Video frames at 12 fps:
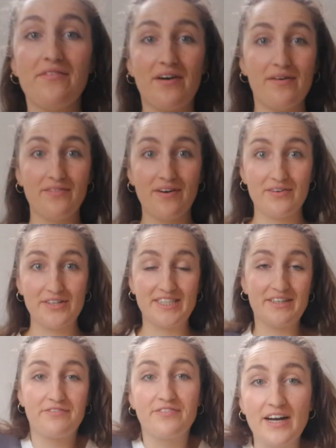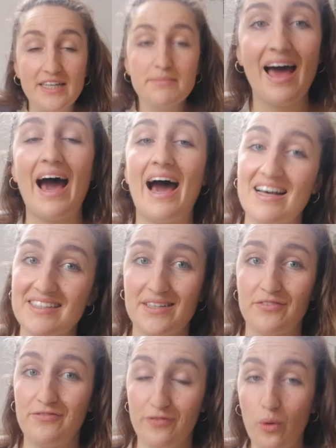very, very different as
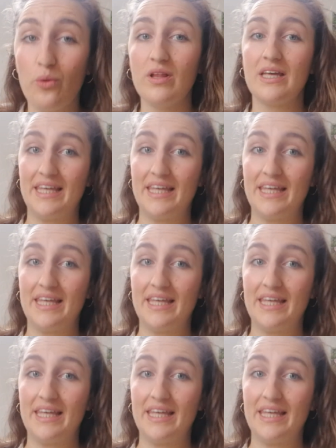the full